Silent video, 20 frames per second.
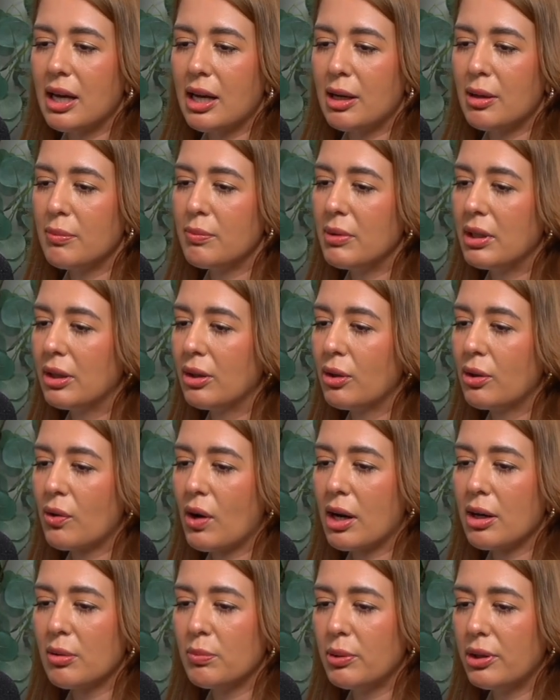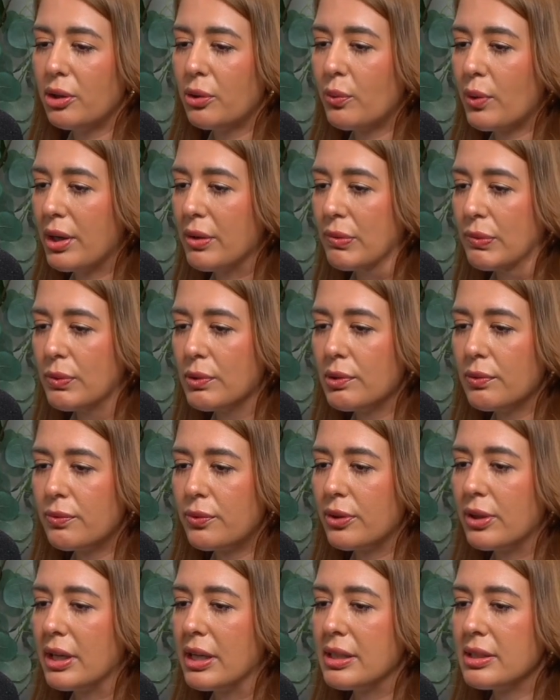I'm incredibly grateful
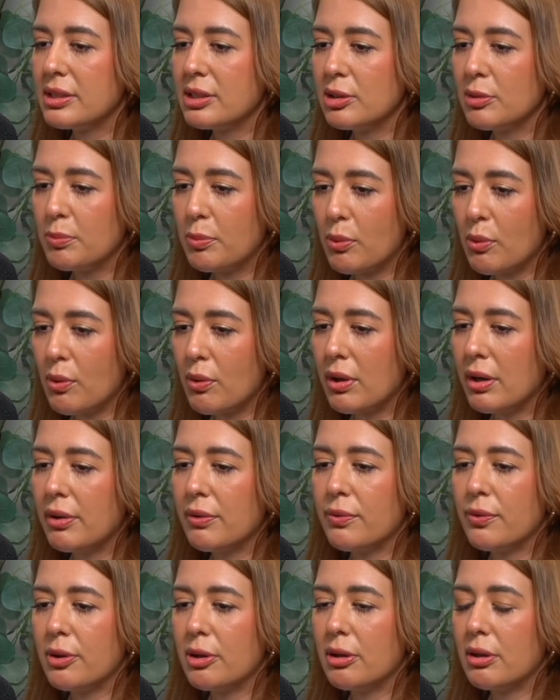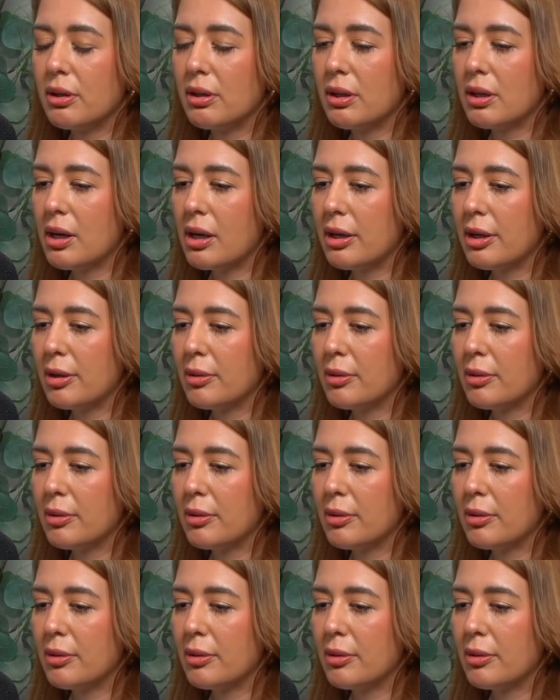for his support, for